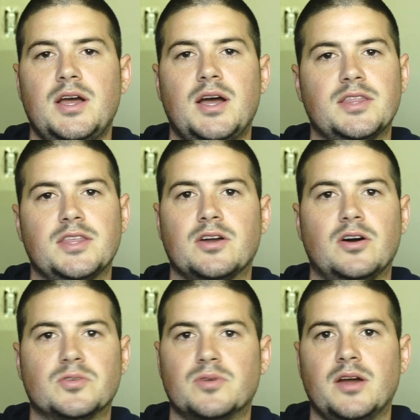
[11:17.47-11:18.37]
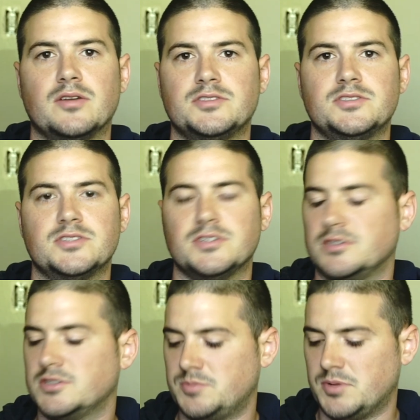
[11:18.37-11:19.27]
I think all around it's just a good
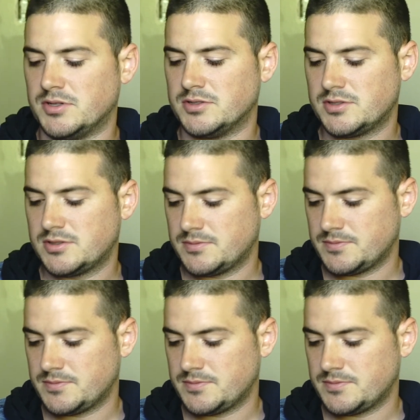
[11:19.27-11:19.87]
experience.